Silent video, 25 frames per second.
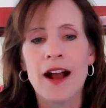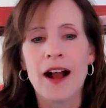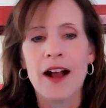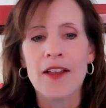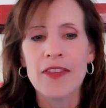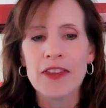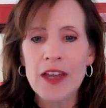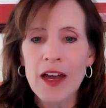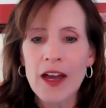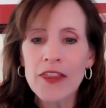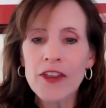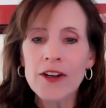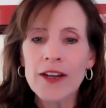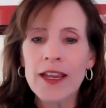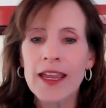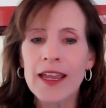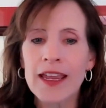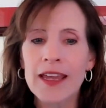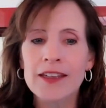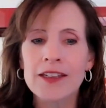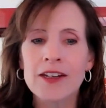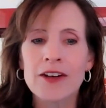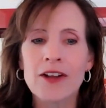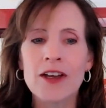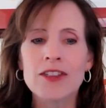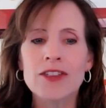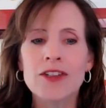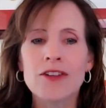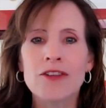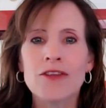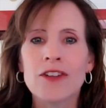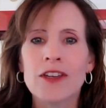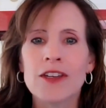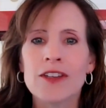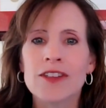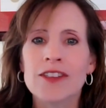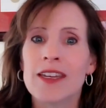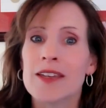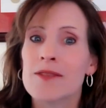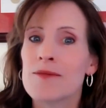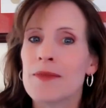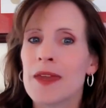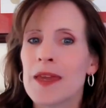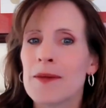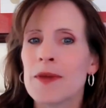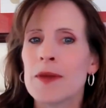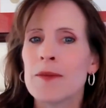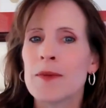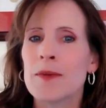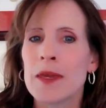On the other hand, it also feels like
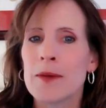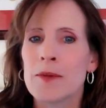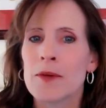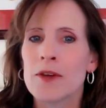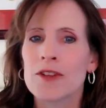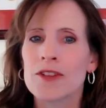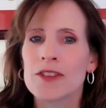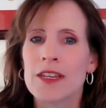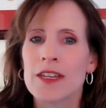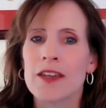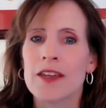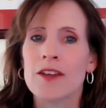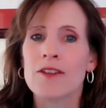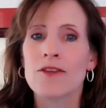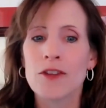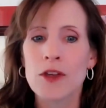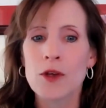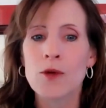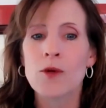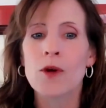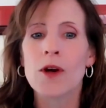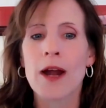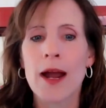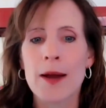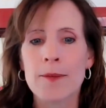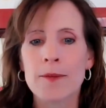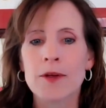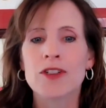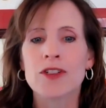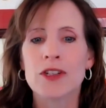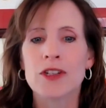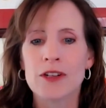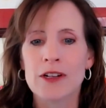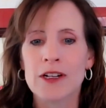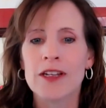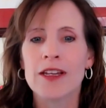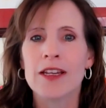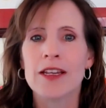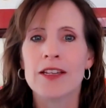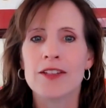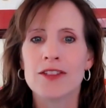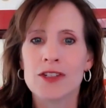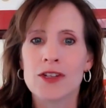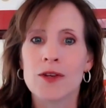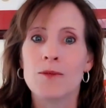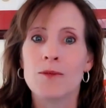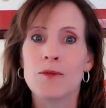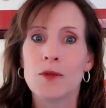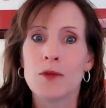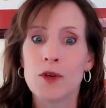maybe people are seeing fewer opportunities
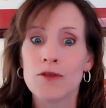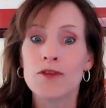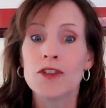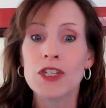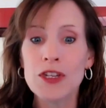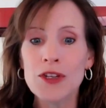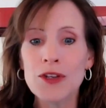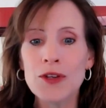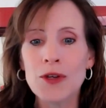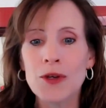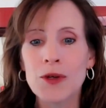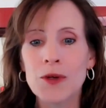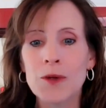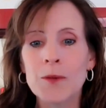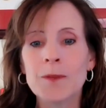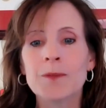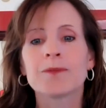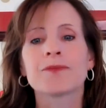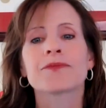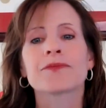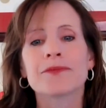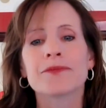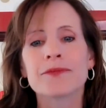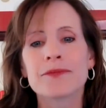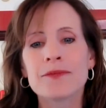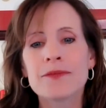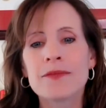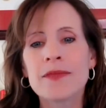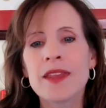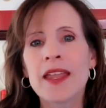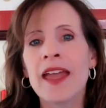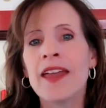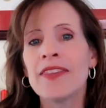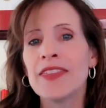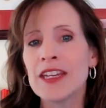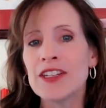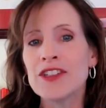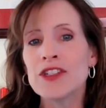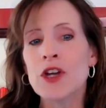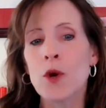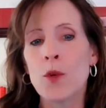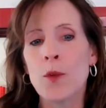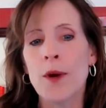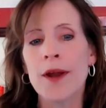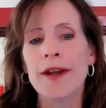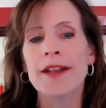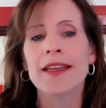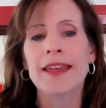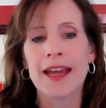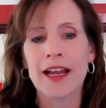to move to, and they don't
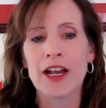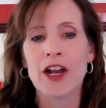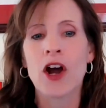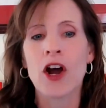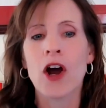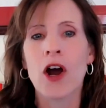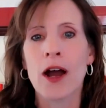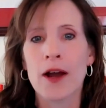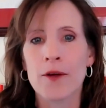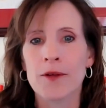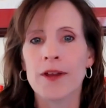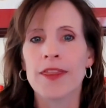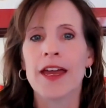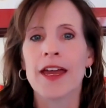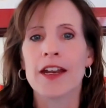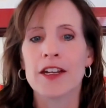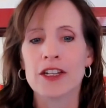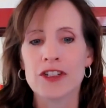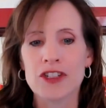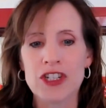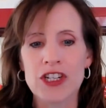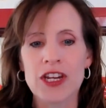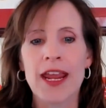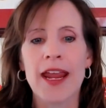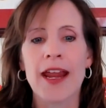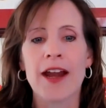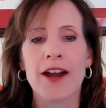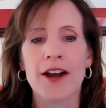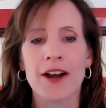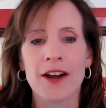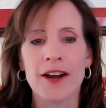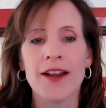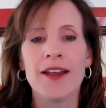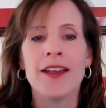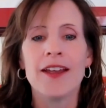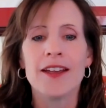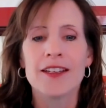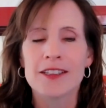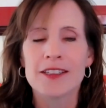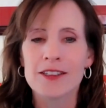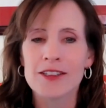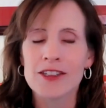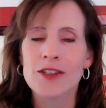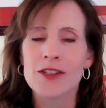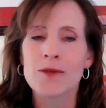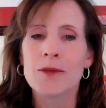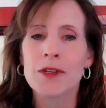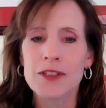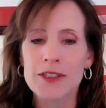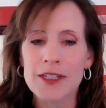want to get caught without a chair, since
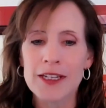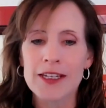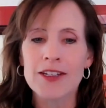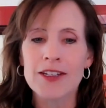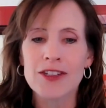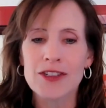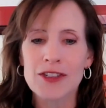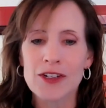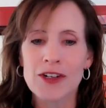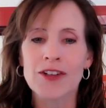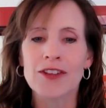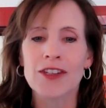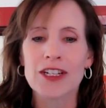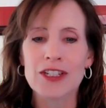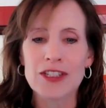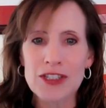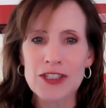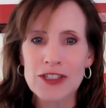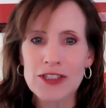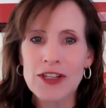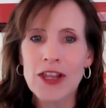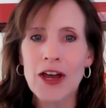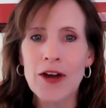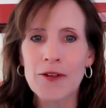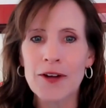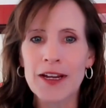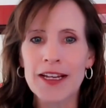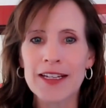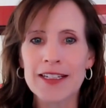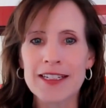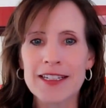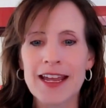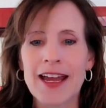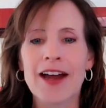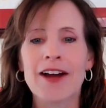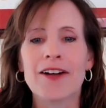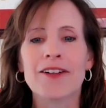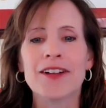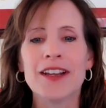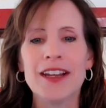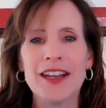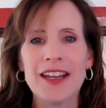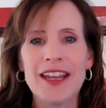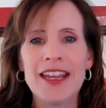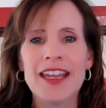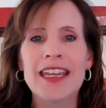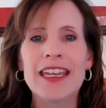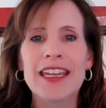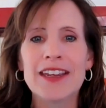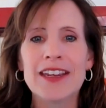the music is certainly slowing down,
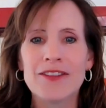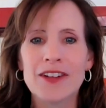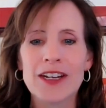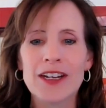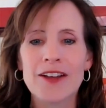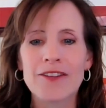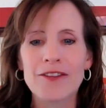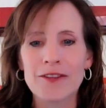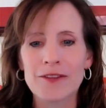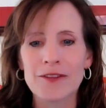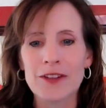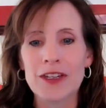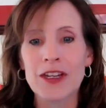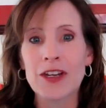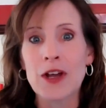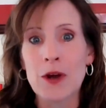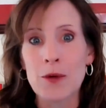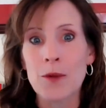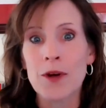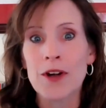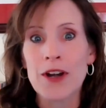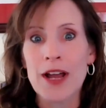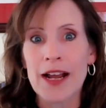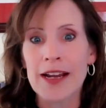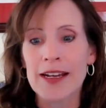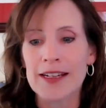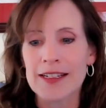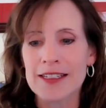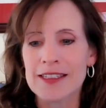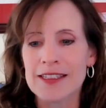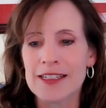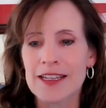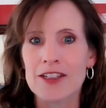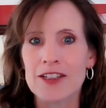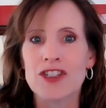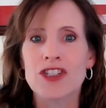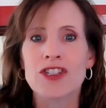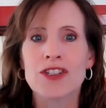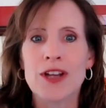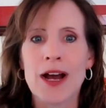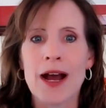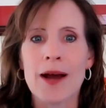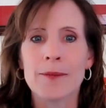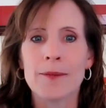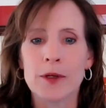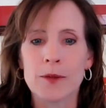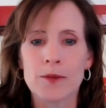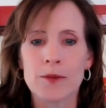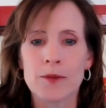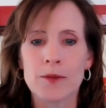even if, we're not going to see it
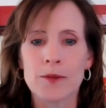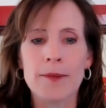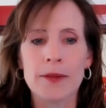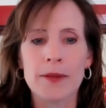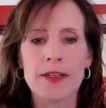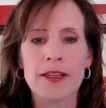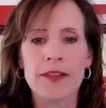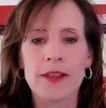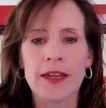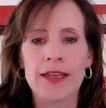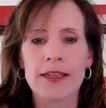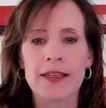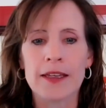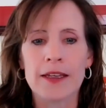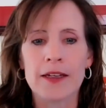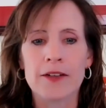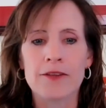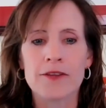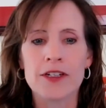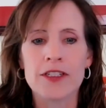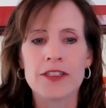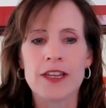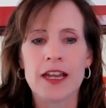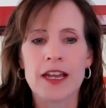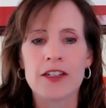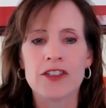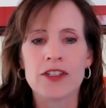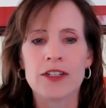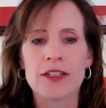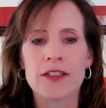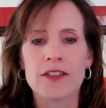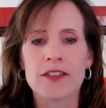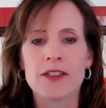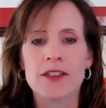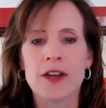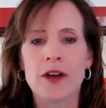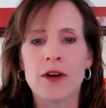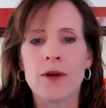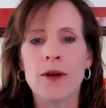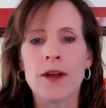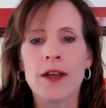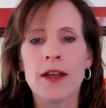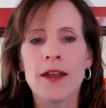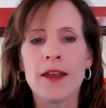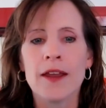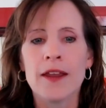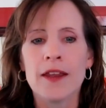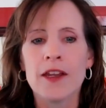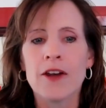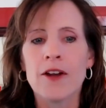stop abruptly like in a recession. So,
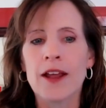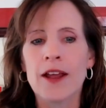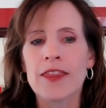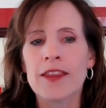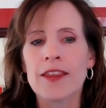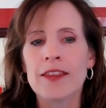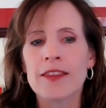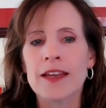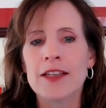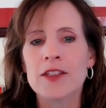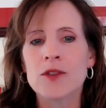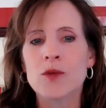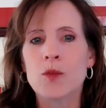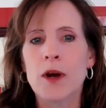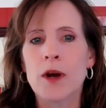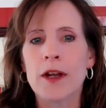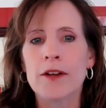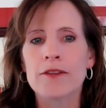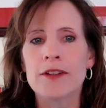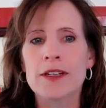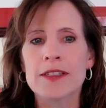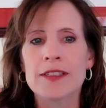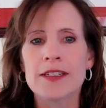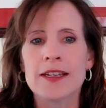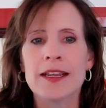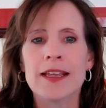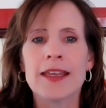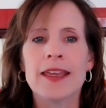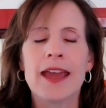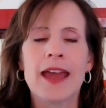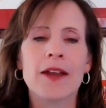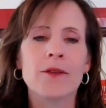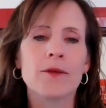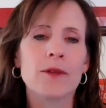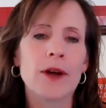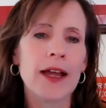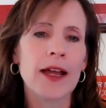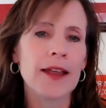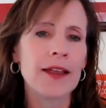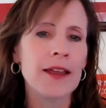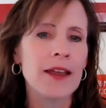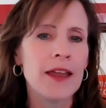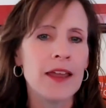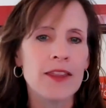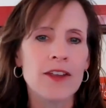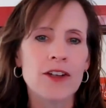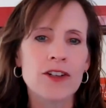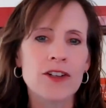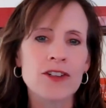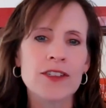I think that's one reason, again, why
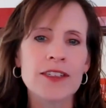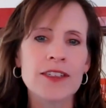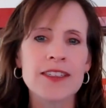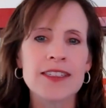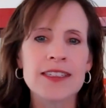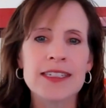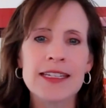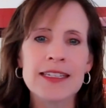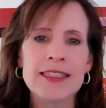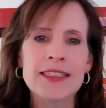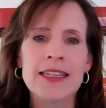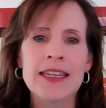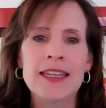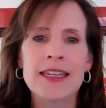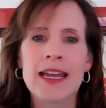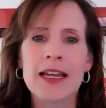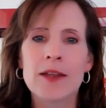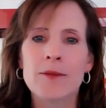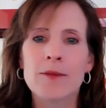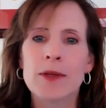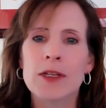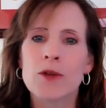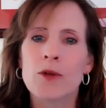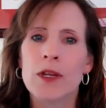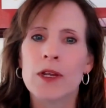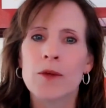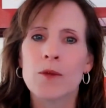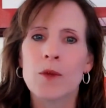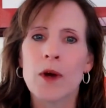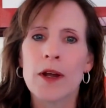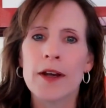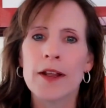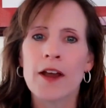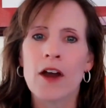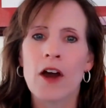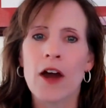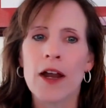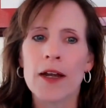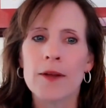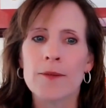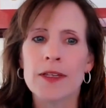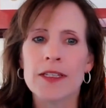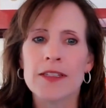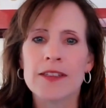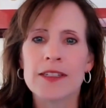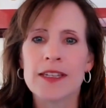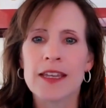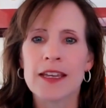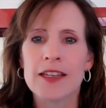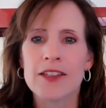there's this disconnect between what
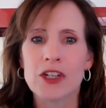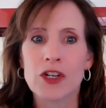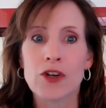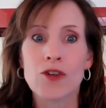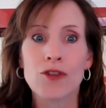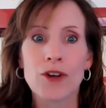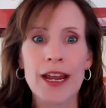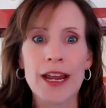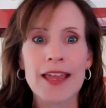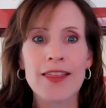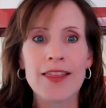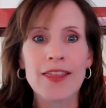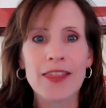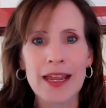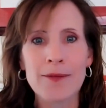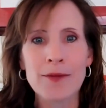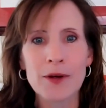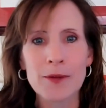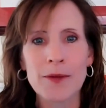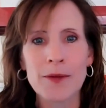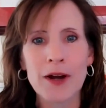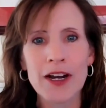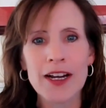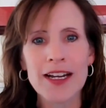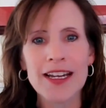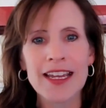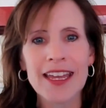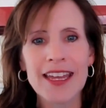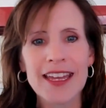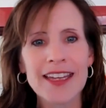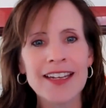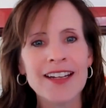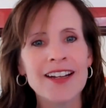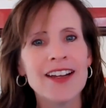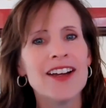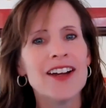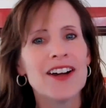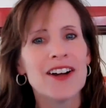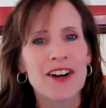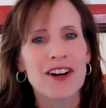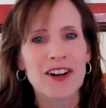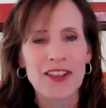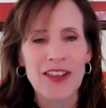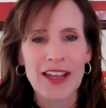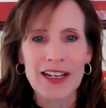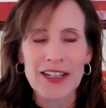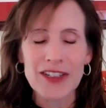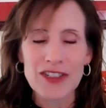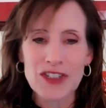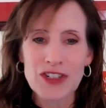economists see as a great labor market or
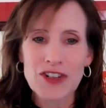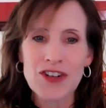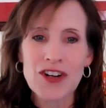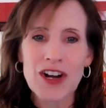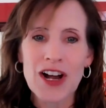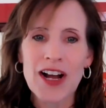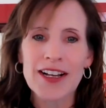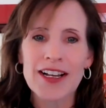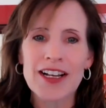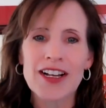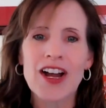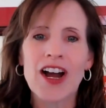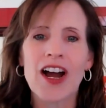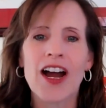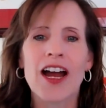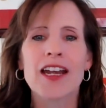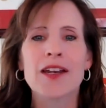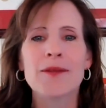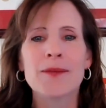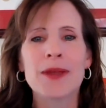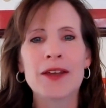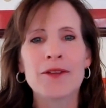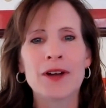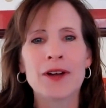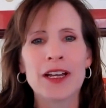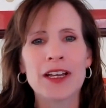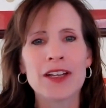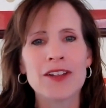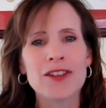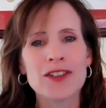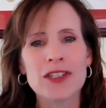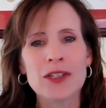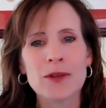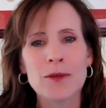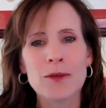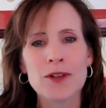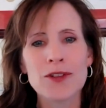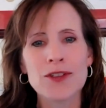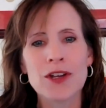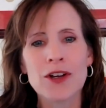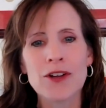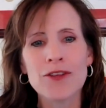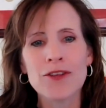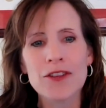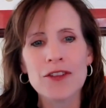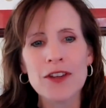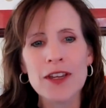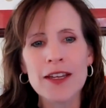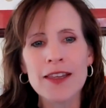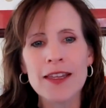like a strong economy, what consumers
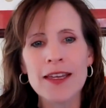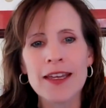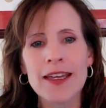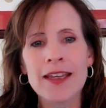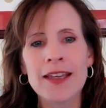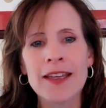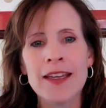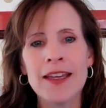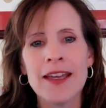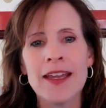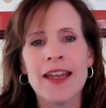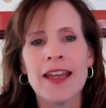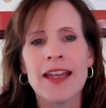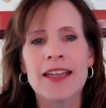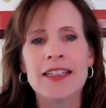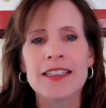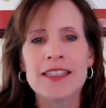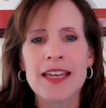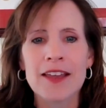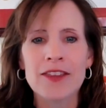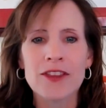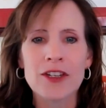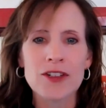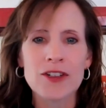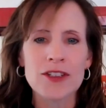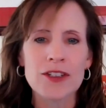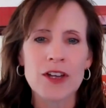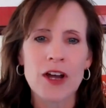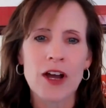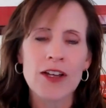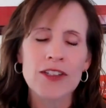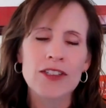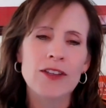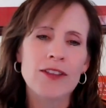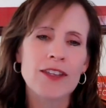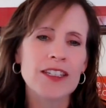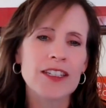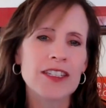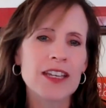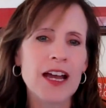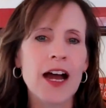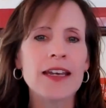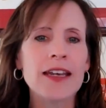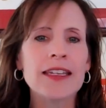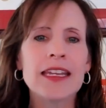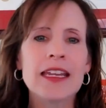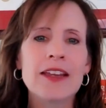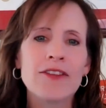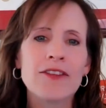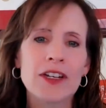are feeling, is that there's also this
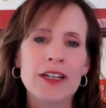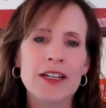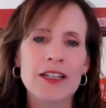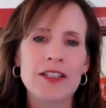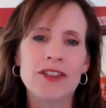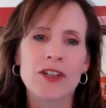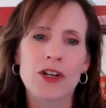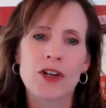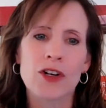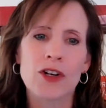unevenness